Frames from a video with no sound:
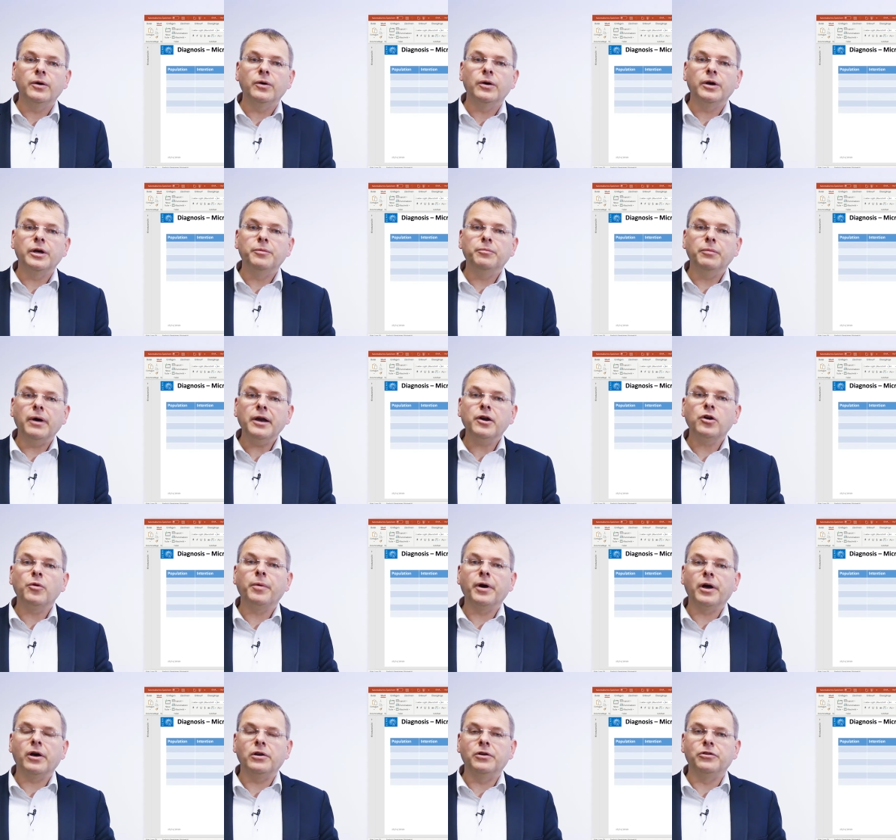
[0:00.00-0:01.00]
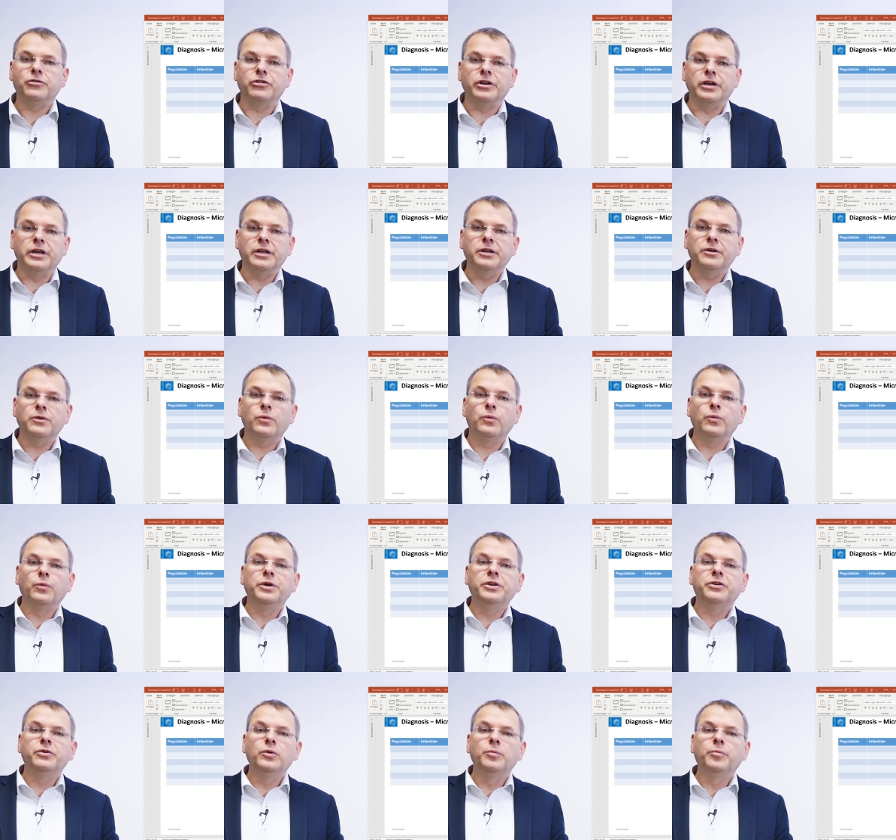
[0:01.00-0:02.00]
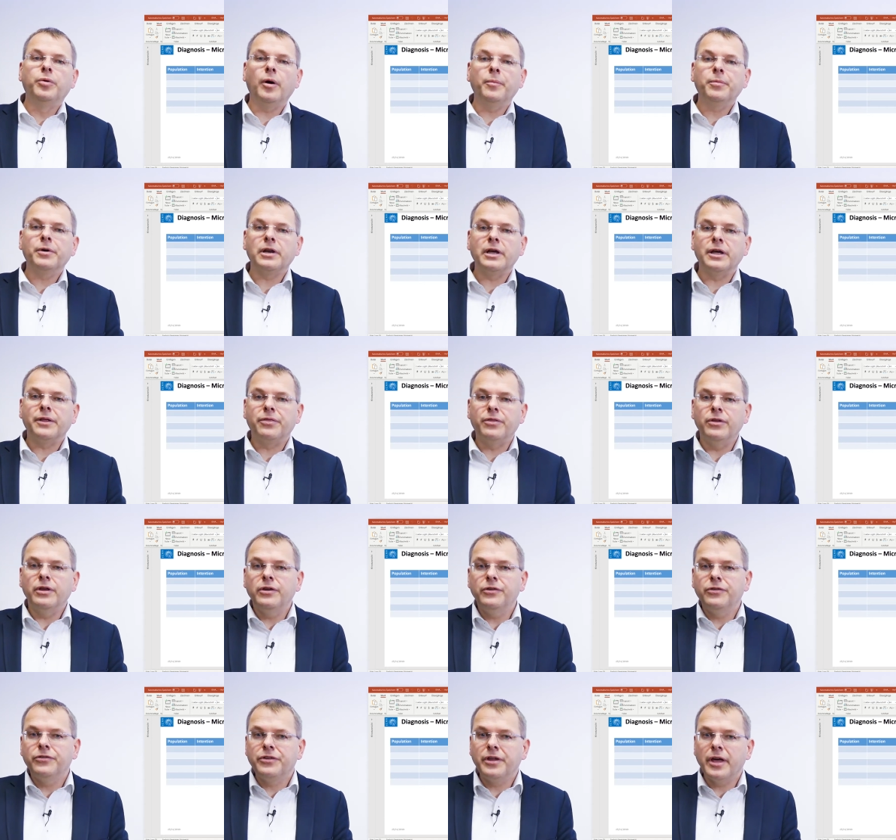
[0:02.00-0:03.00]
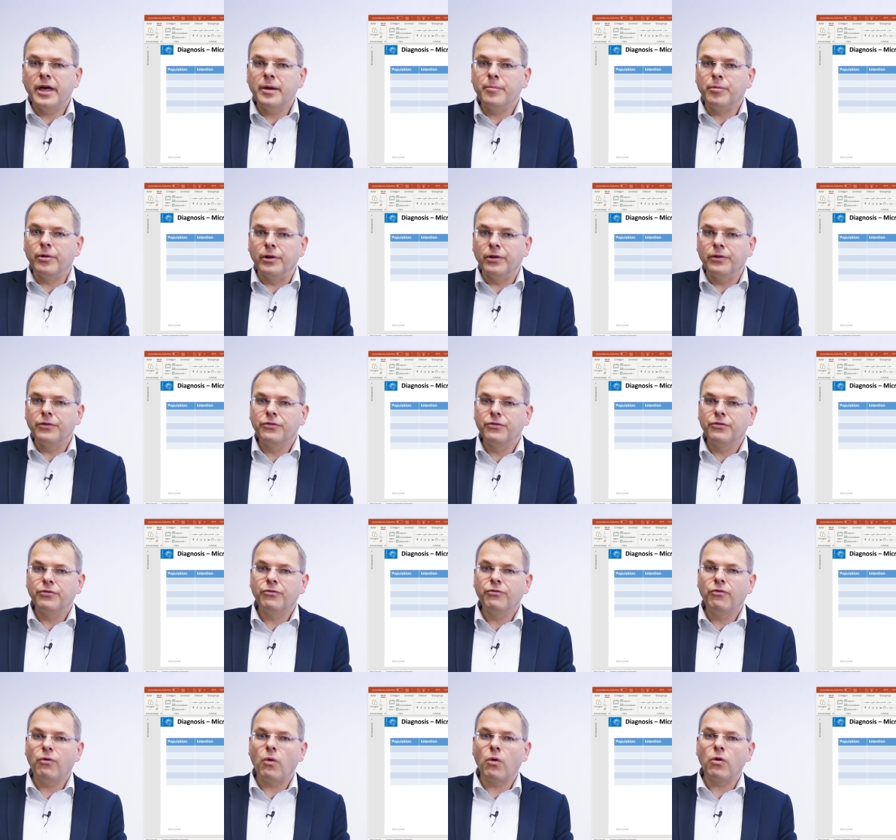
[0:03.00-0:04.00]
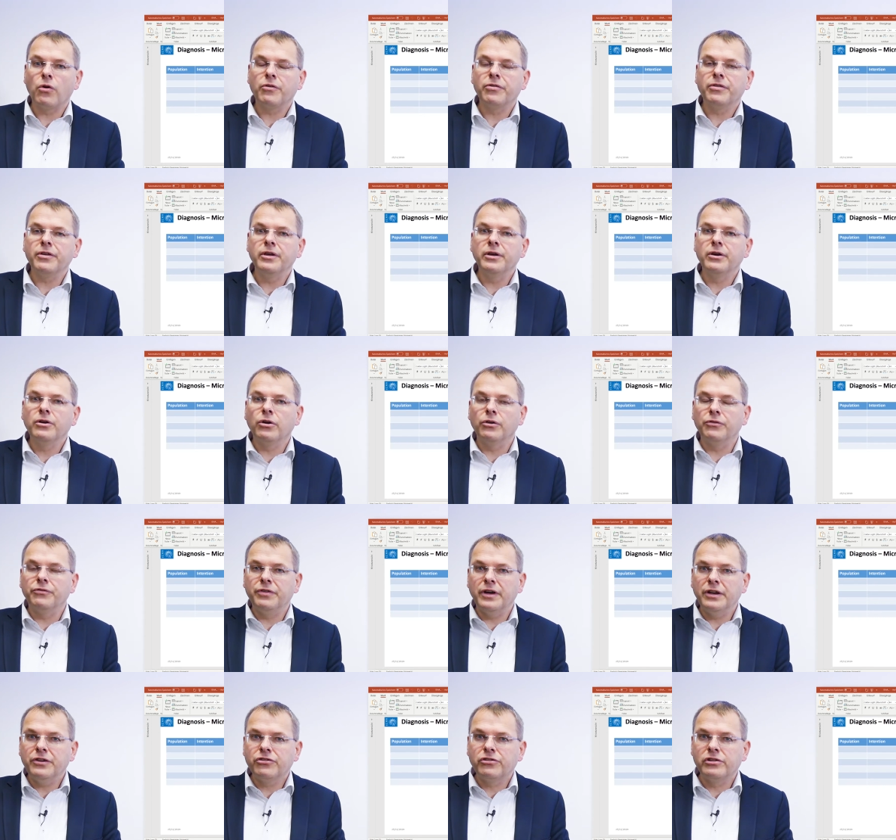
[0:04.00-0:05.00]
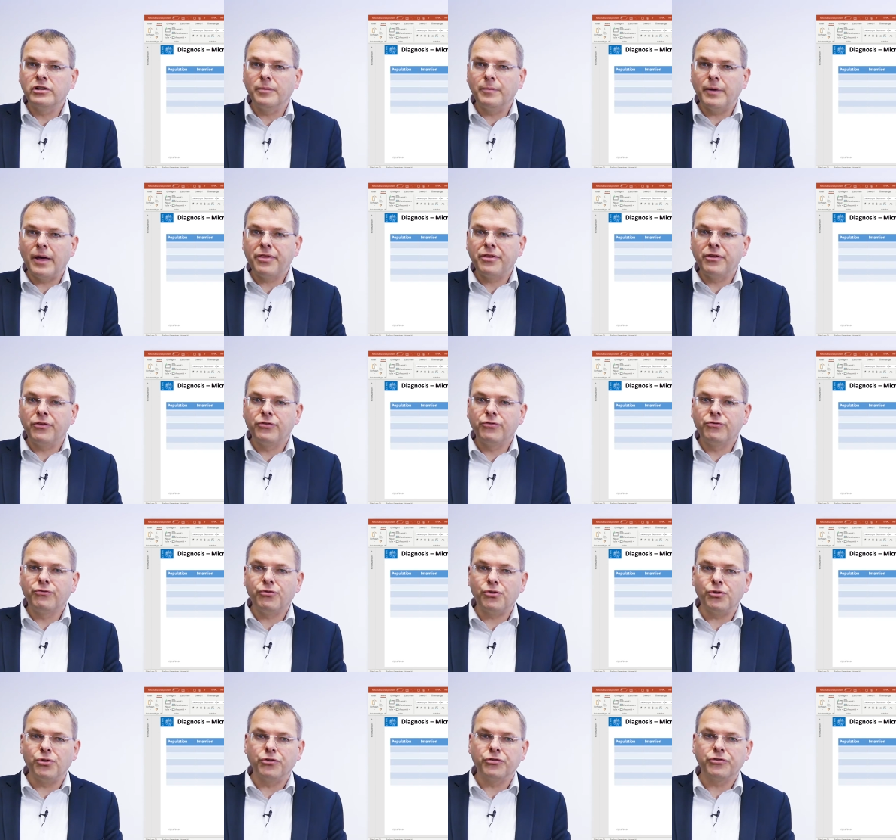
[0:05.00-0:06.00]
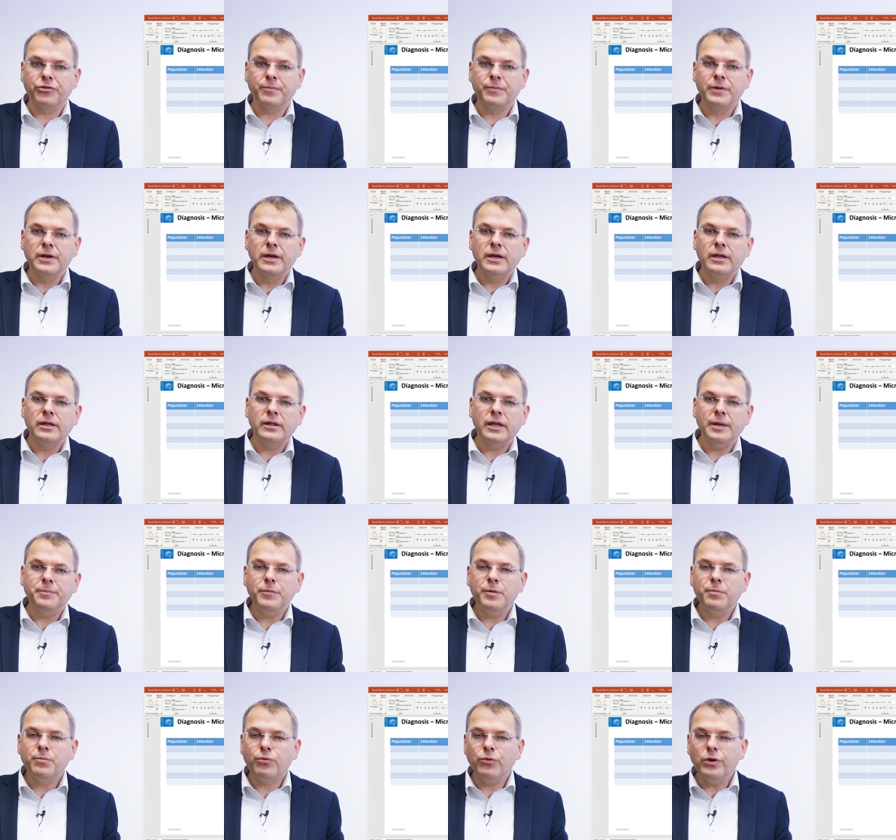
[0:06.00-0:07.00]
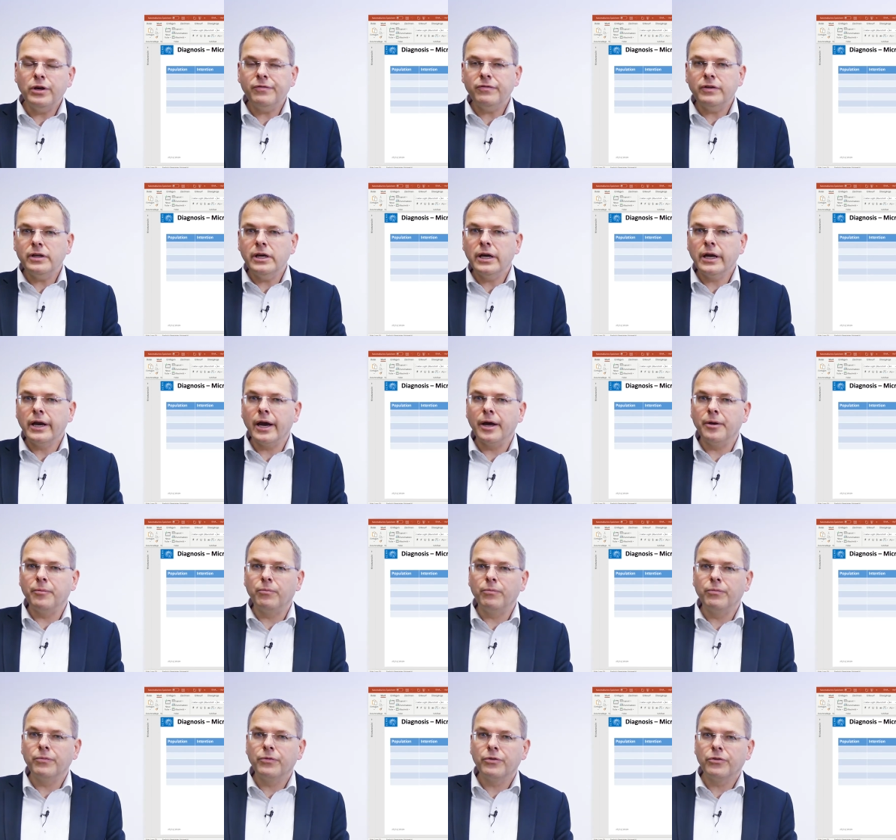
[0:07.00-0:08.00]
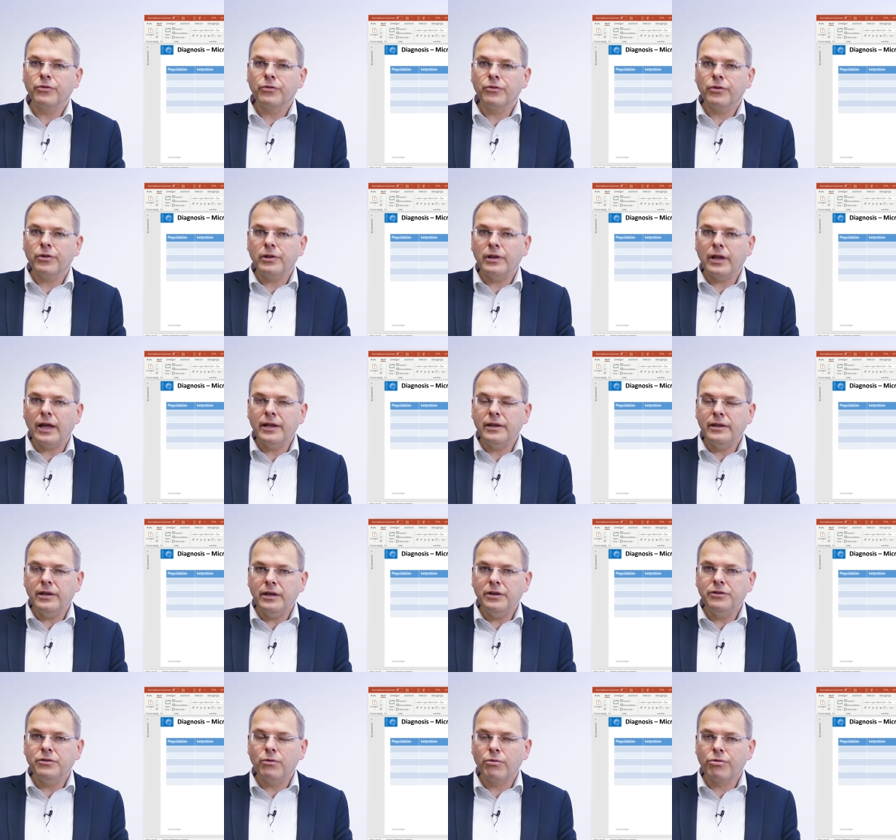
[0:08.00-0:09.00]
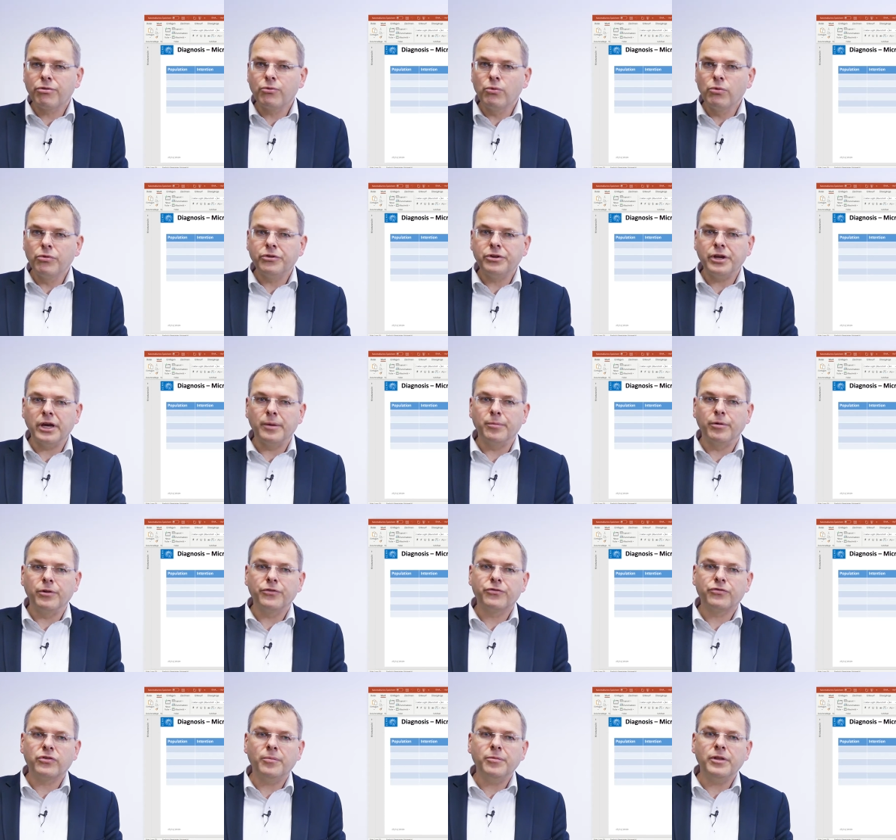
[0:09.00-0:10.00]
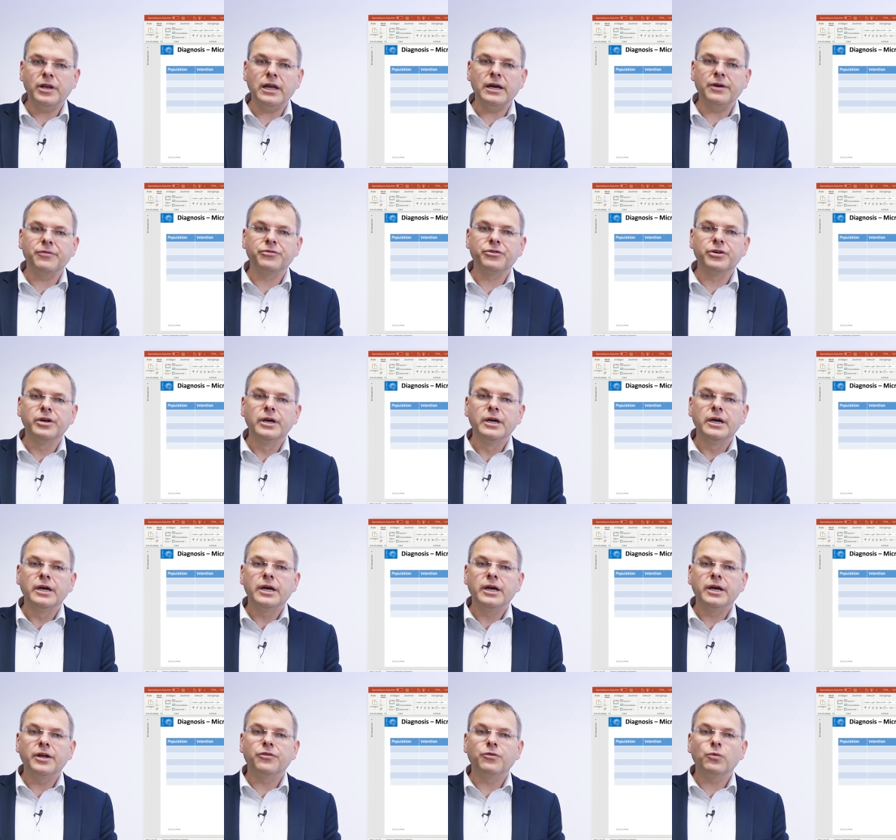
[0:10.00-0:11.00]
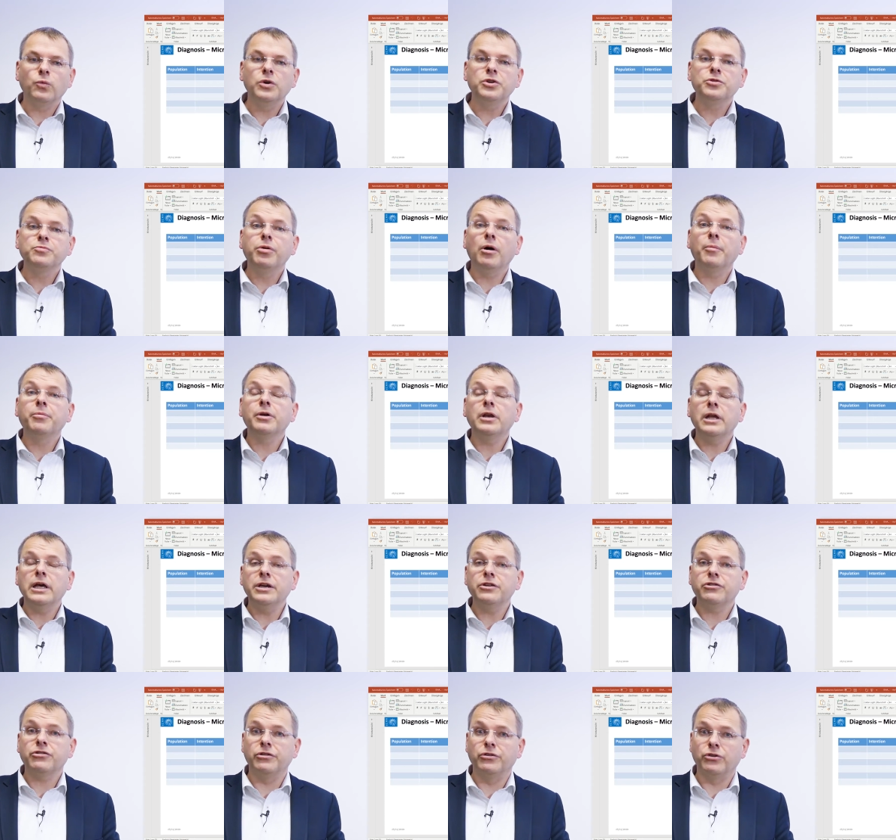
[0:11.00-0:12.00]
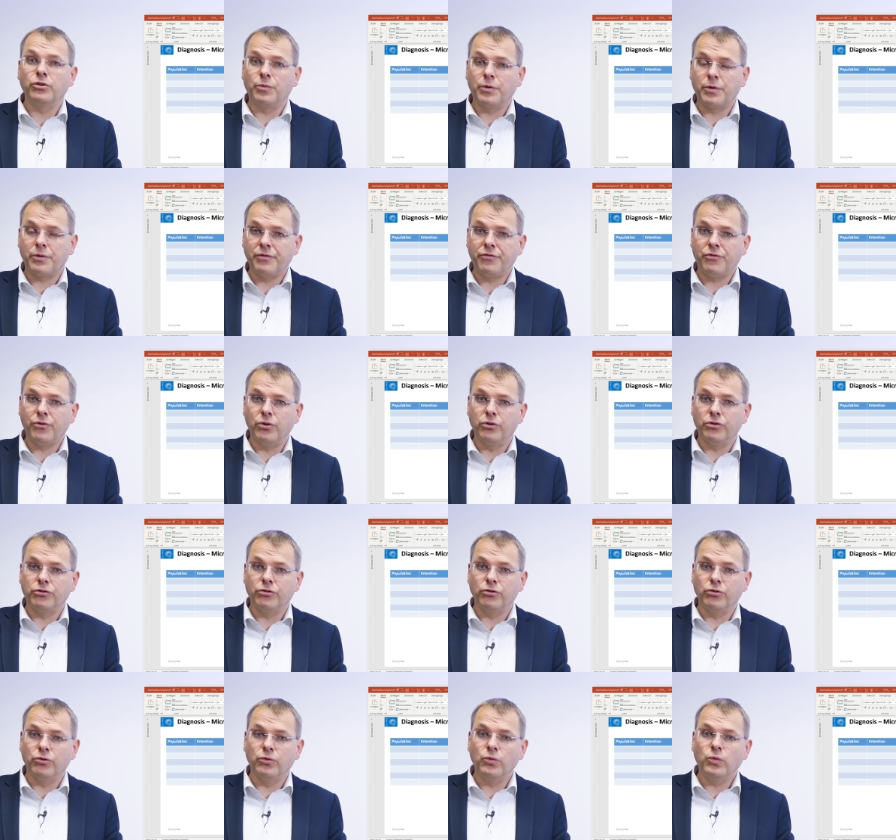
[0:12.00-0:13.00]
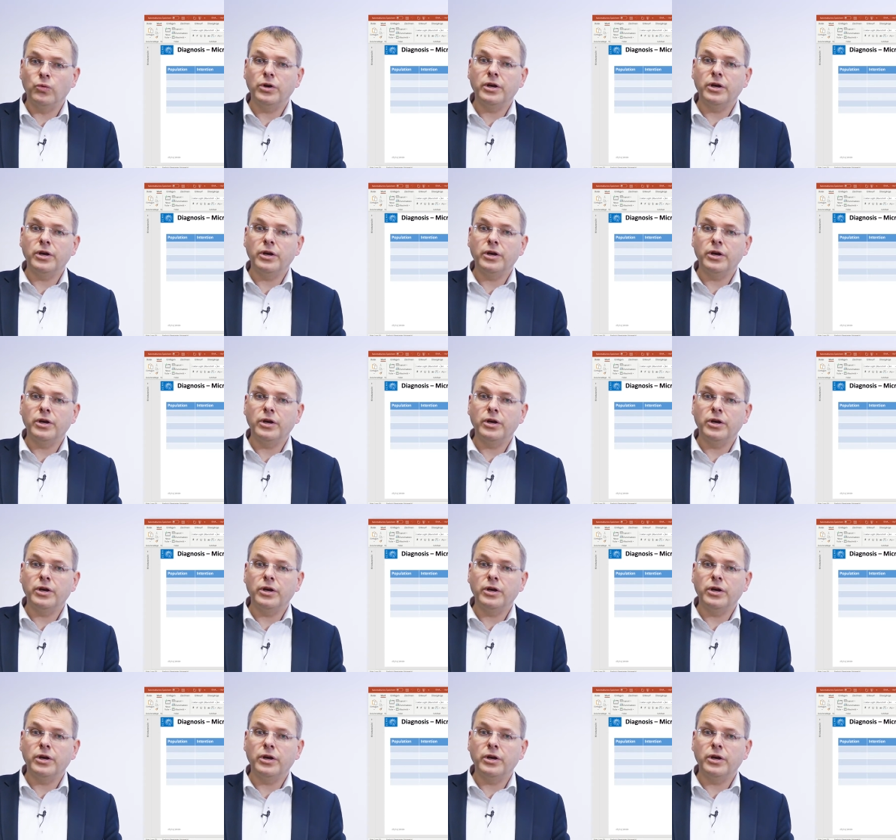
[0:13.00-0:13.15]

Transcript: In microbiology, we do populate these tables for the conventional methods first. Let me briefly again lead you through the tables. From the left, it's which population do we refer to?